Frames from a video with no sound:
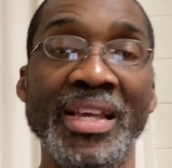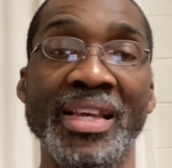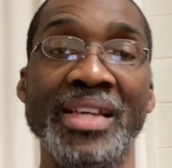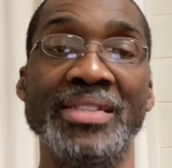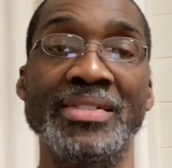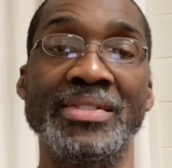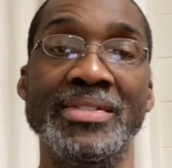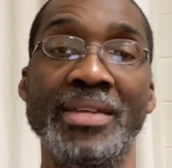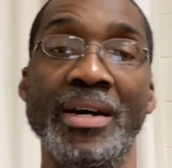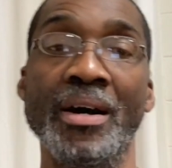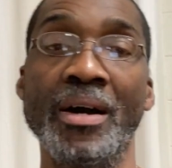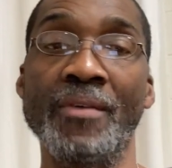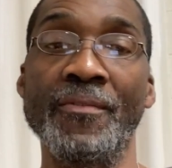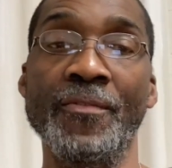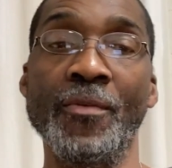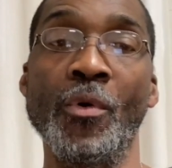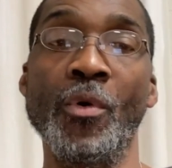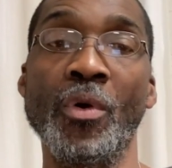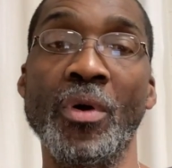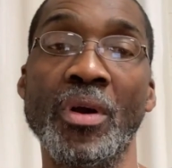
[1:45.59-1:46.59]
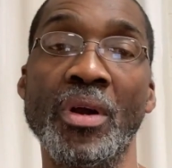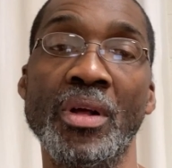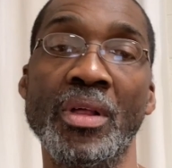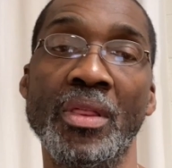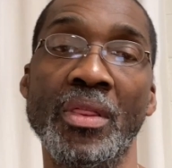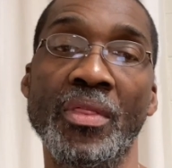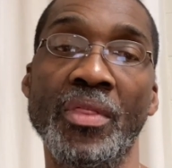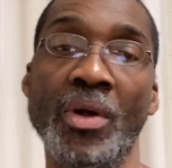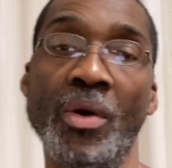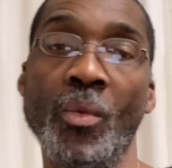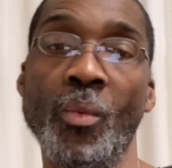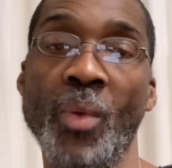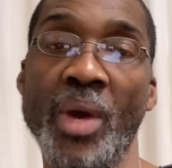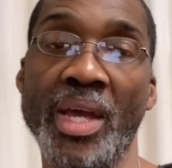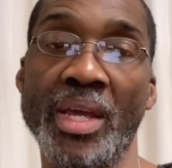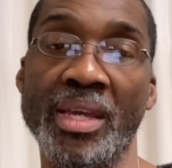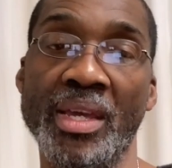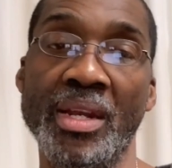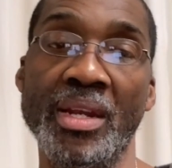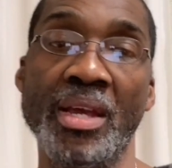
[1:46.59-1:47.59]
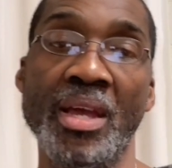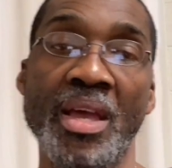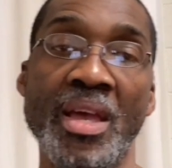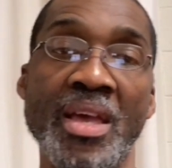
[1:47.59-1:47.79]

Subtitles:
is dug for the wicked.